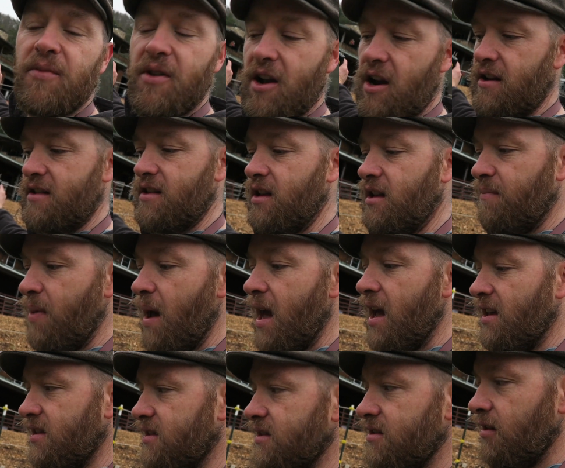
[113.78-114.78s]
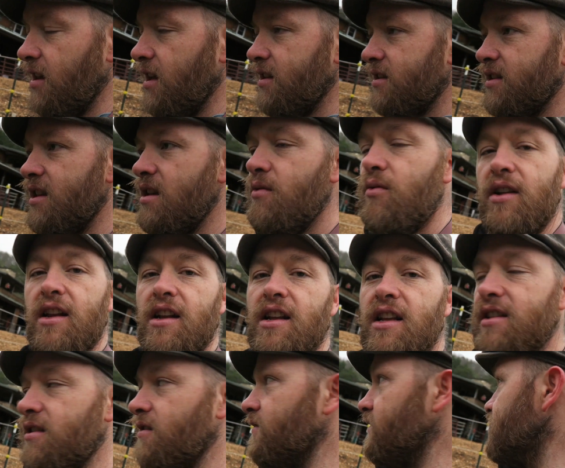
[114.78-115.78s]
up there at the base. So let's see what
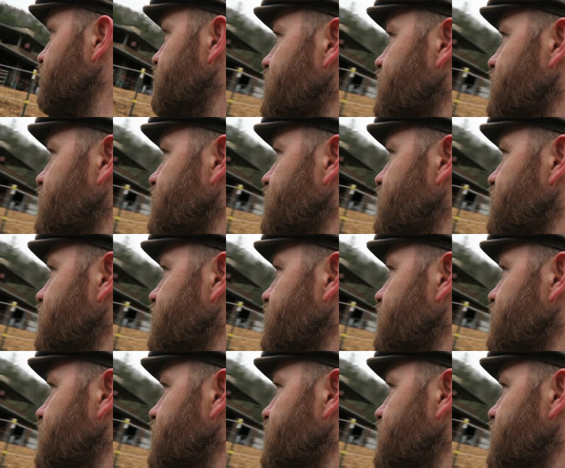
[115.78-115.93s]
it is over